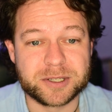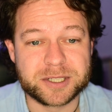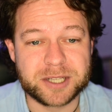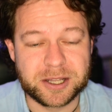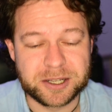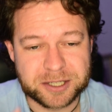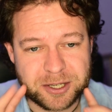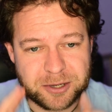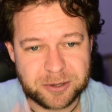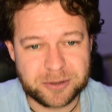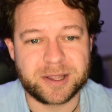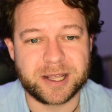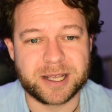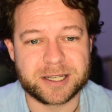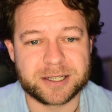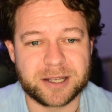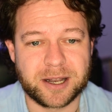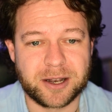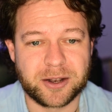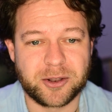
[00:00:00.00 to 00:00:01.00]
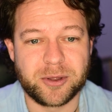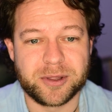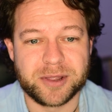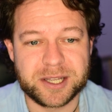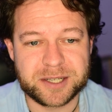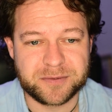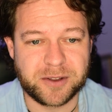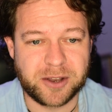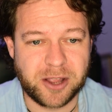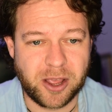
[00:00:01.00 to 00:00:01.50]
So there's two things I'm going to do in
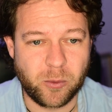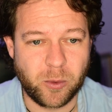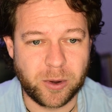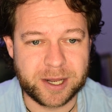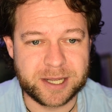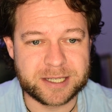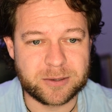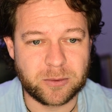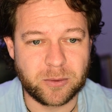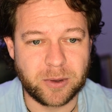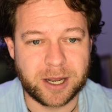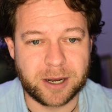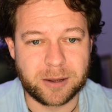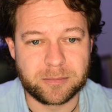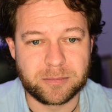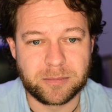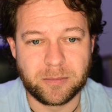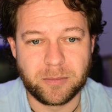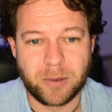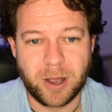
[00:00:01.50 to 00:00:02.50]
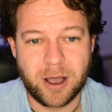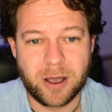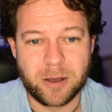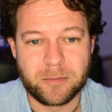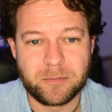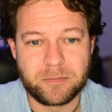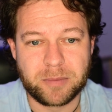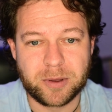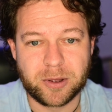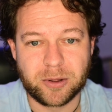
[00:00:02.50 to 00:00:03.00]
this video. One is we're going to
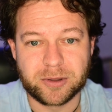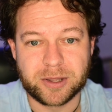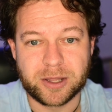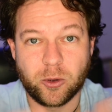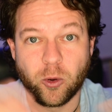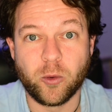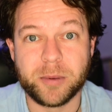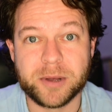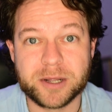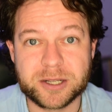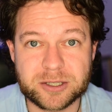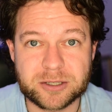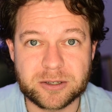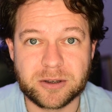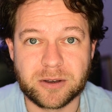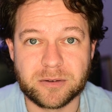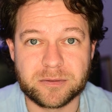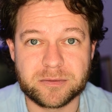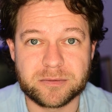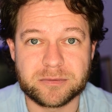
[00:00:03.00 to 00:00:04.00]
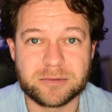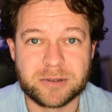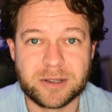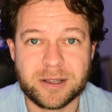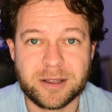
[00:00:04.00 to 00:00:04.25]
build the orbits of